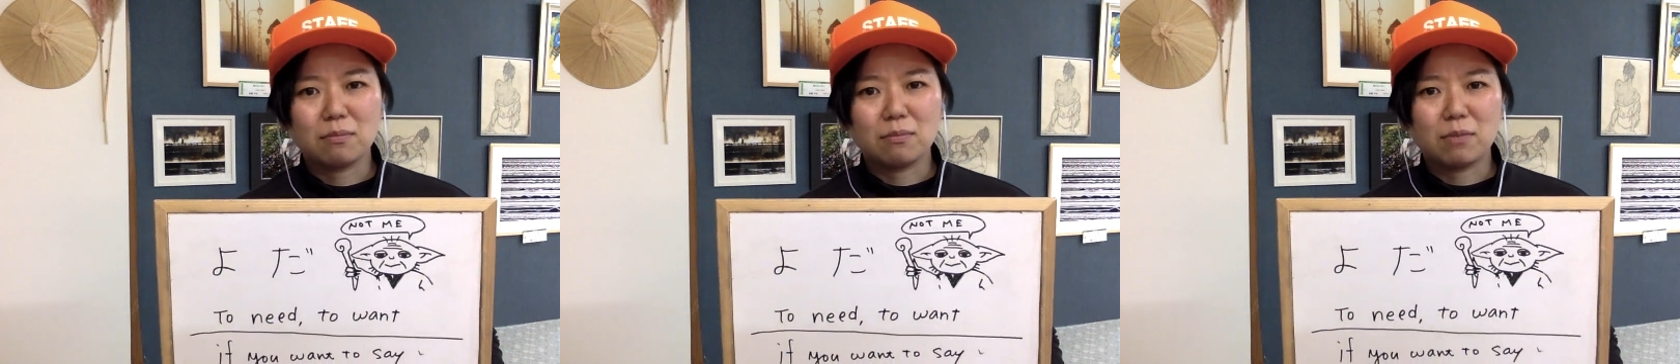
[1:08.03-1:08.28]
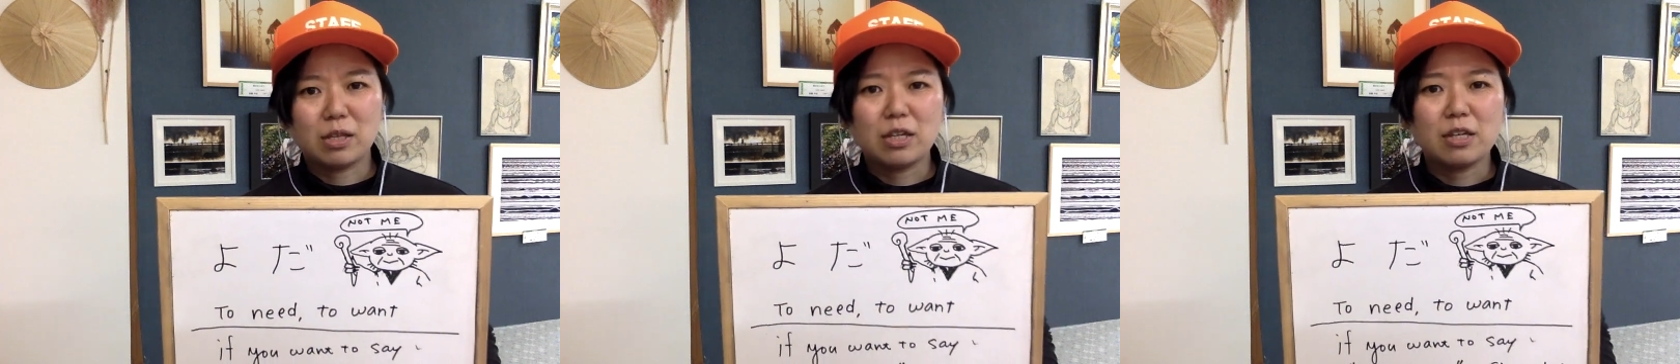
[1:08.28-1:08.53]

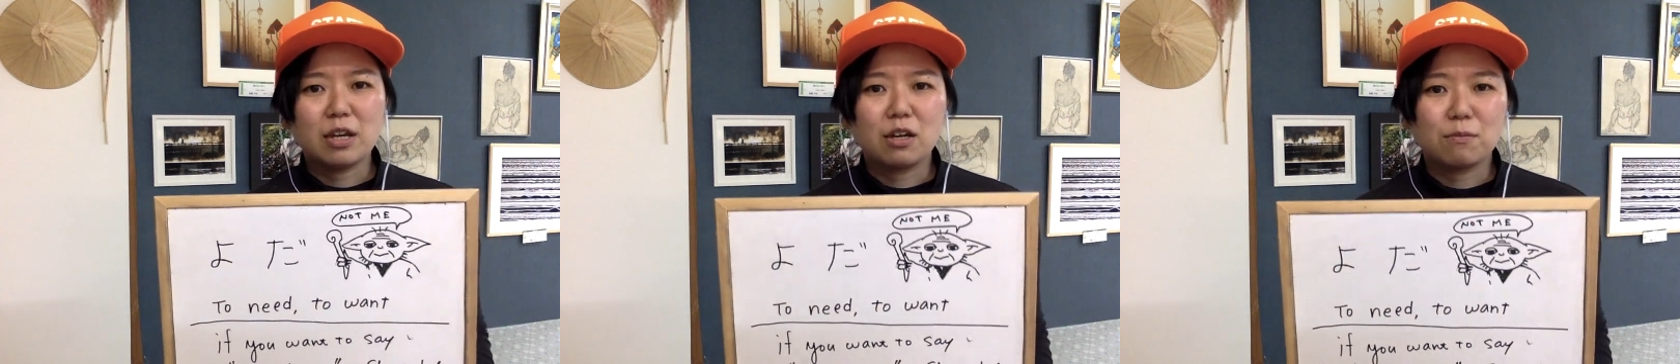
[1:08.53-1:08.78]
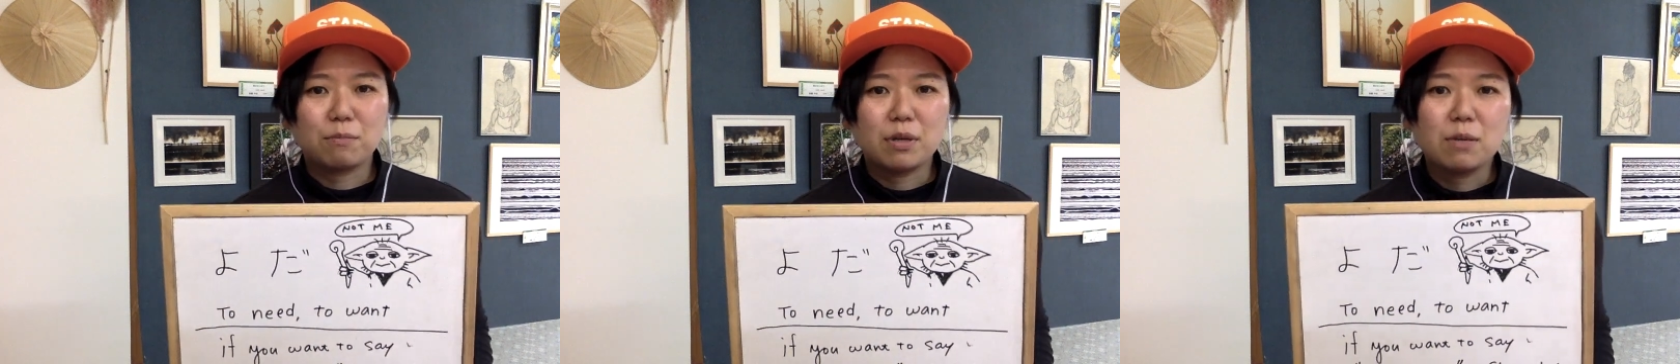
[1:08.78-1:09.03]
many
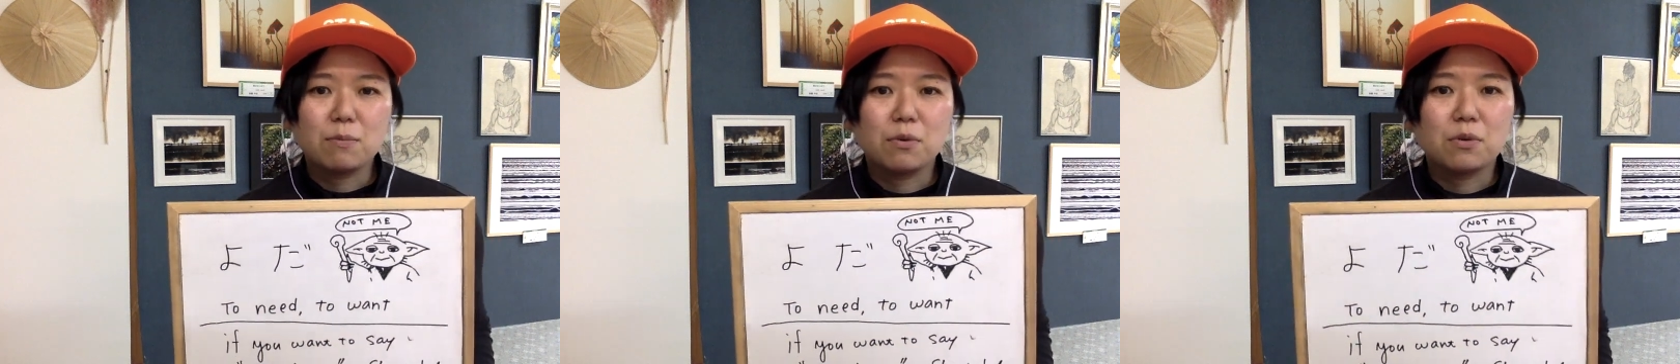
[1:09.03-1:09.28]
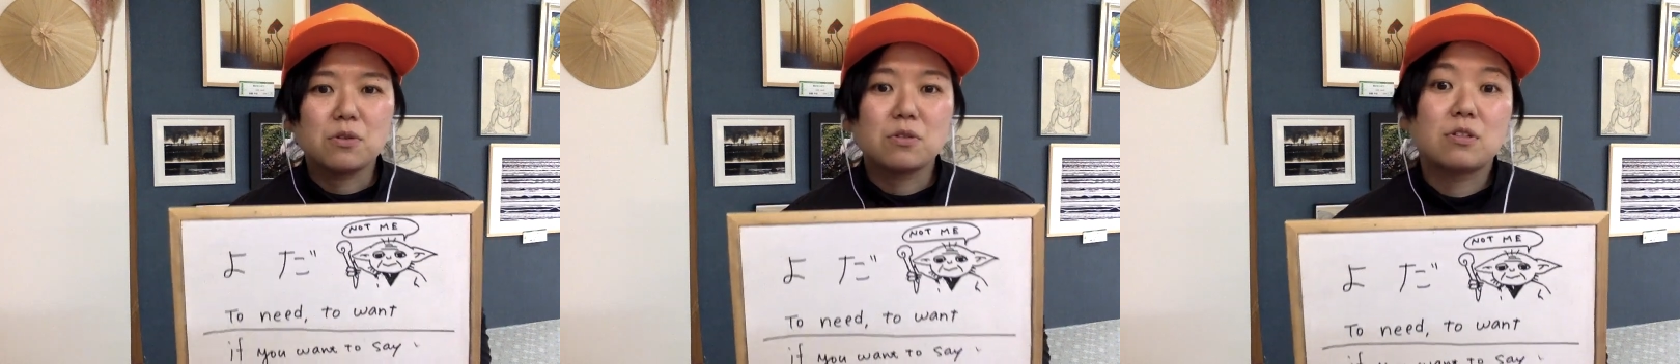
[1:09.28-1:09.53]
young
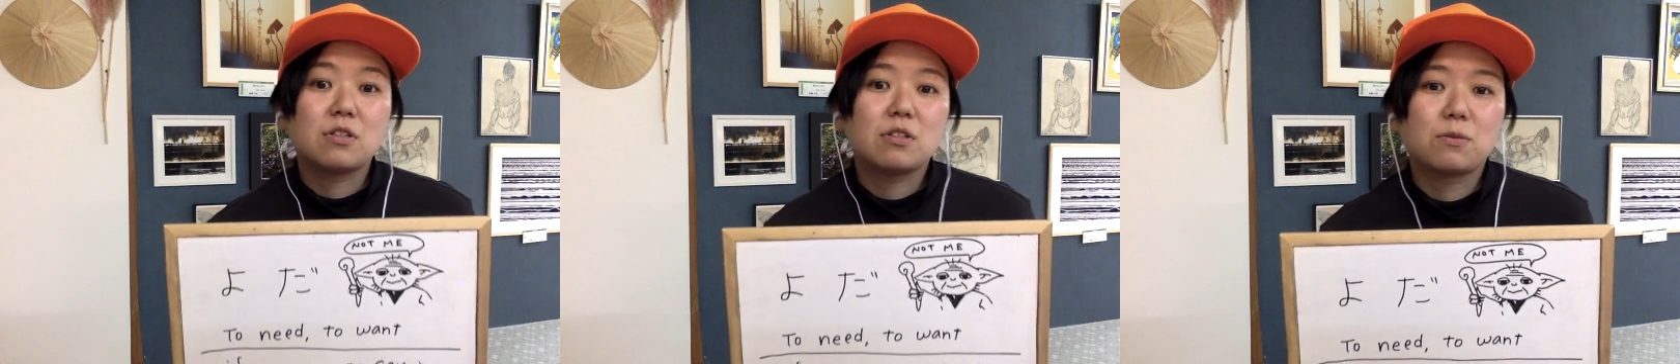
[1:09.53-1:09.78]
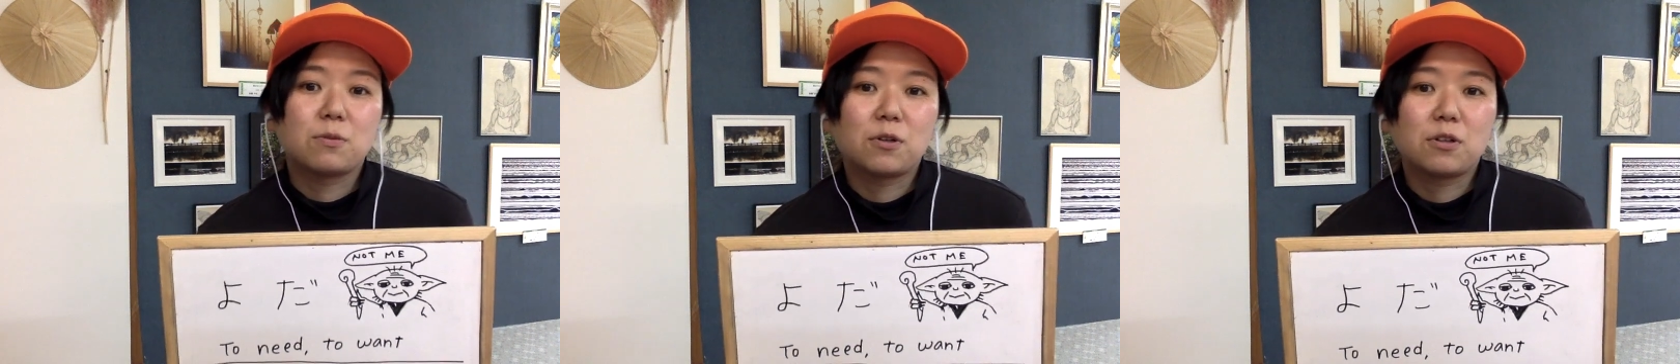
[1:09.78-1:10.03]
people use
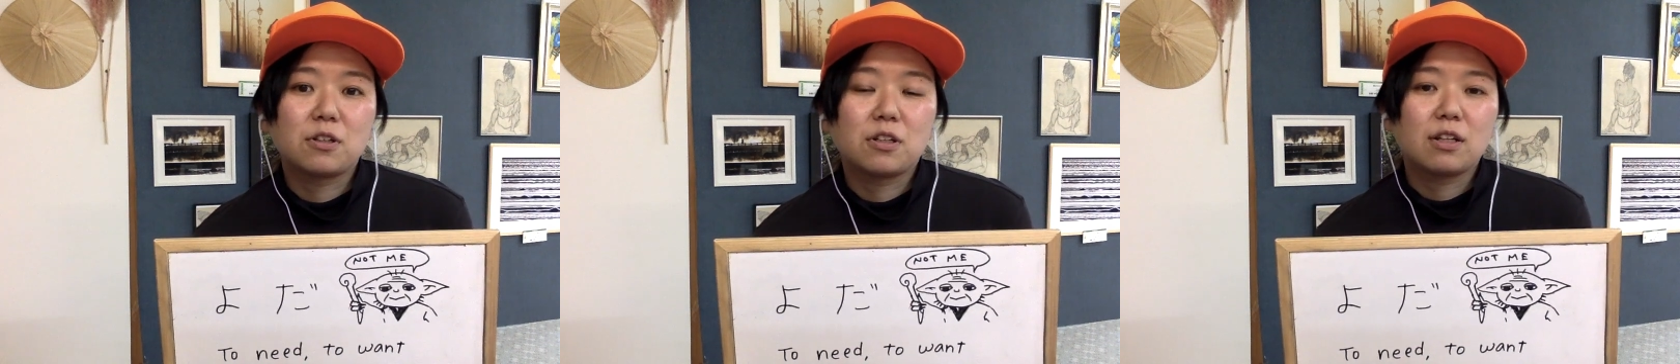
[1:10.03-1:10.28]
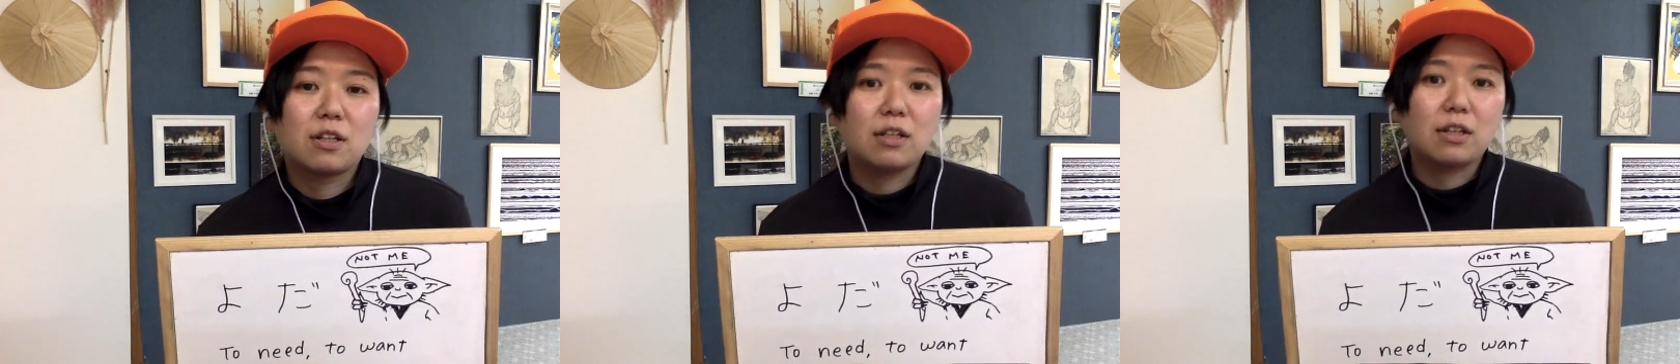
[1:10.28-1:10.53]
this word
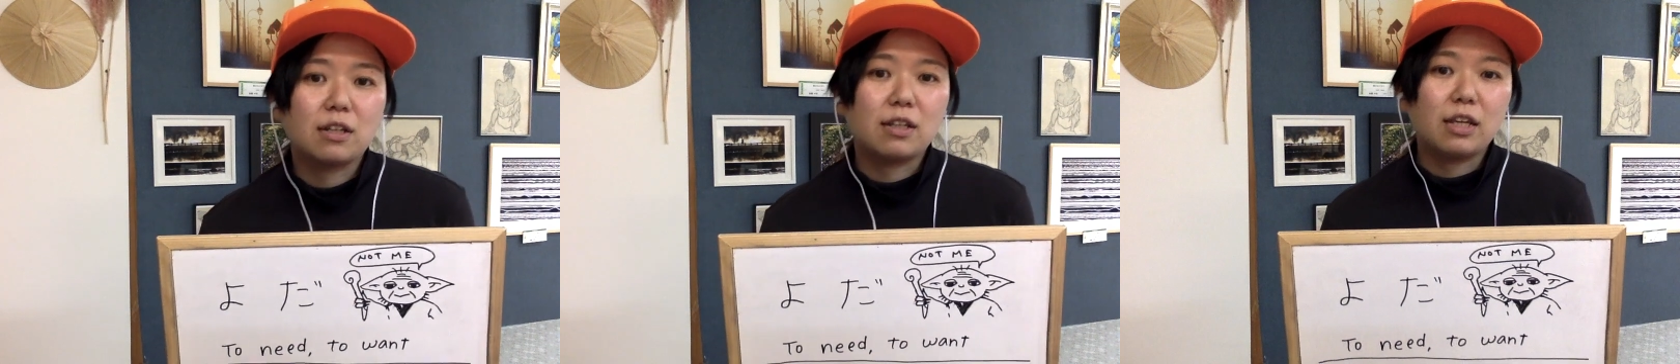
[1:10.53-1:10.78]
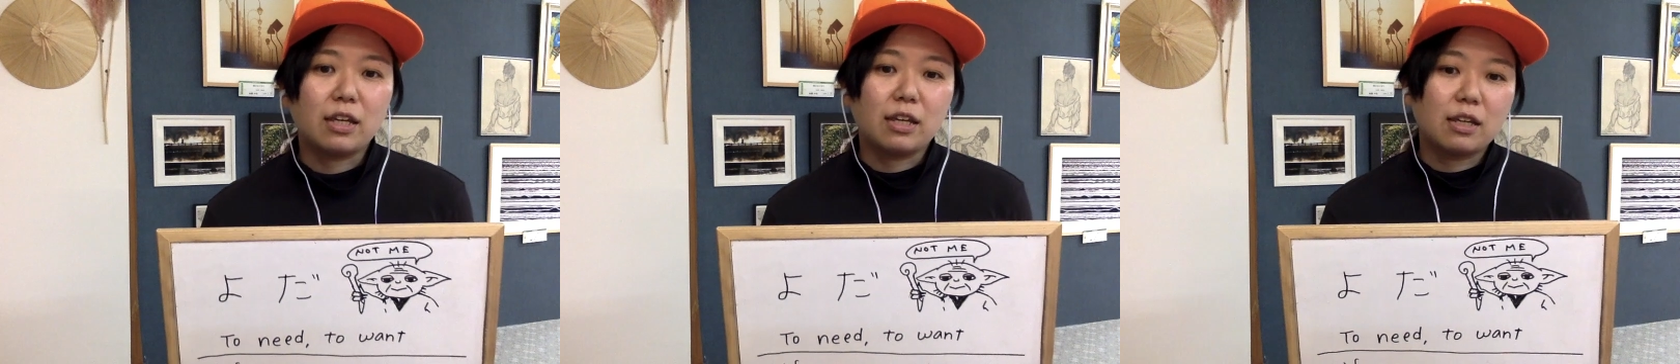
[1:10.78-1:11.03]

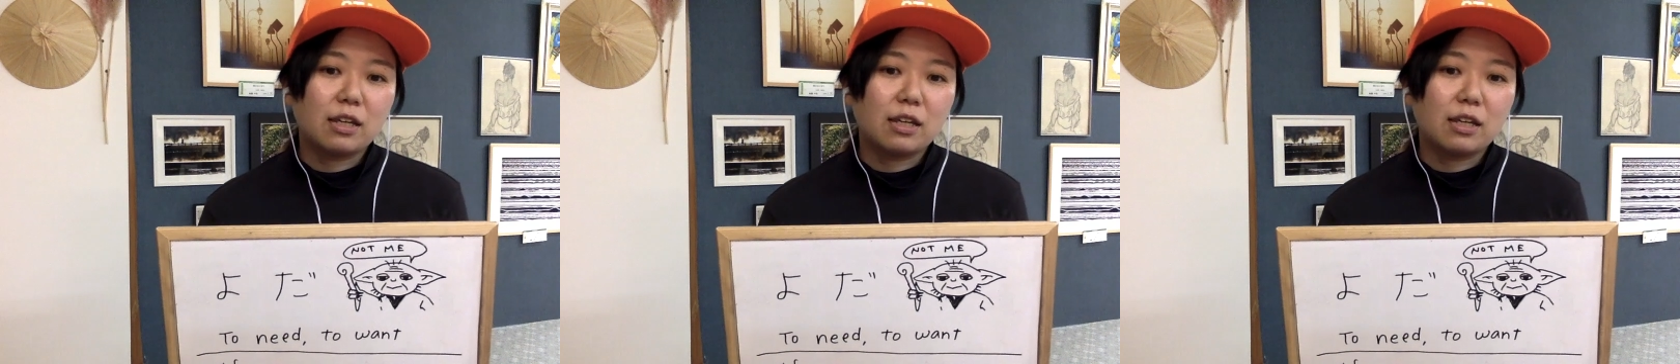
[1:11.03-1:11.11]
lately,